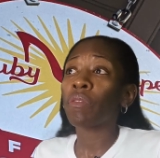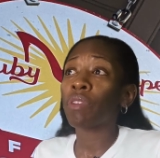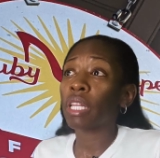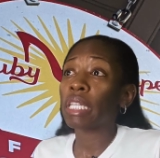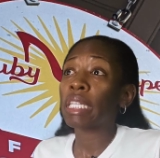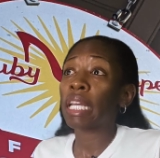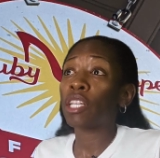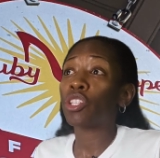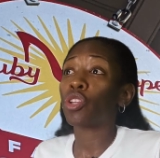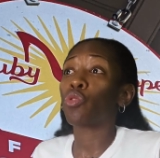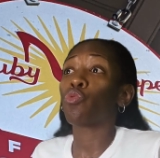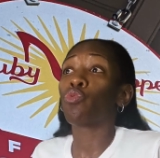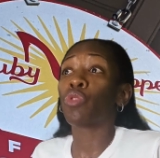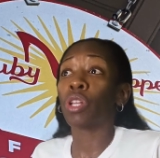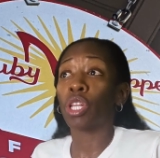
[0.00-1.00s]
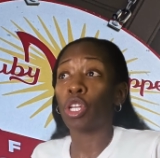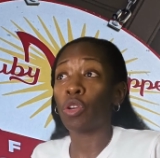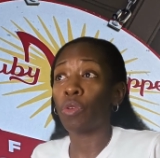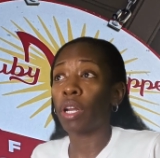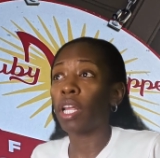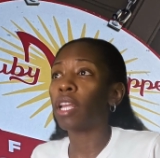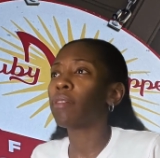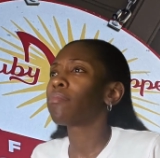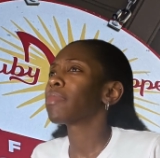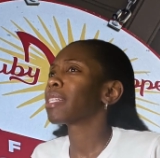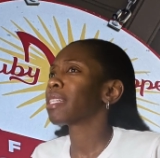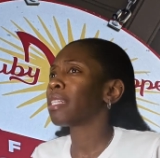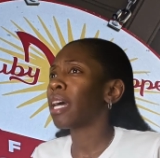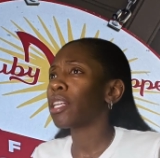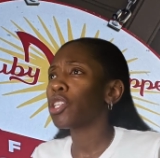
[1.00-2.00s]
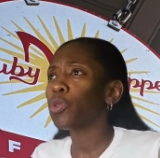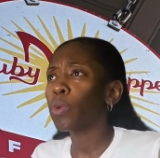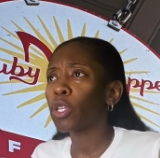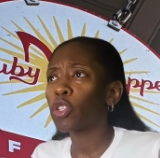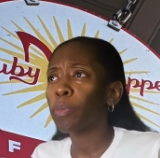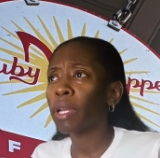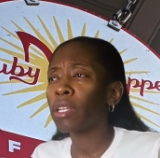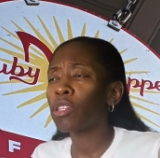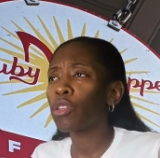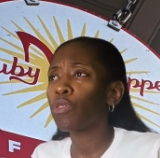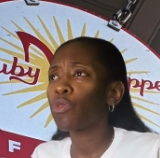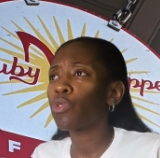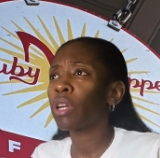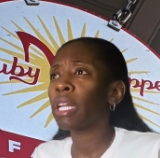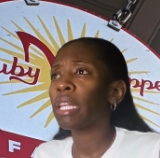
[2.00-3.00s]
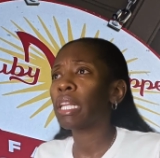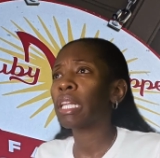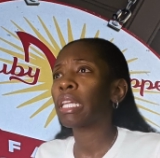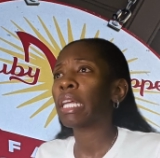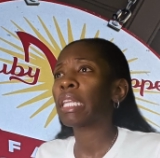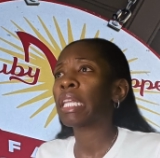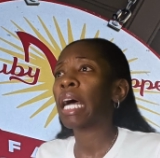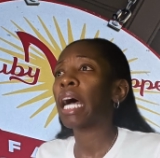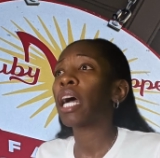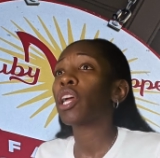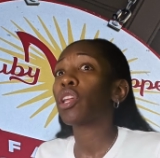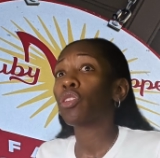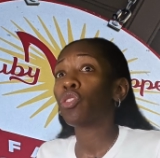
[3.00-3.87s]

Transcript: everything tasted really great. It's not too expensive or anything like that.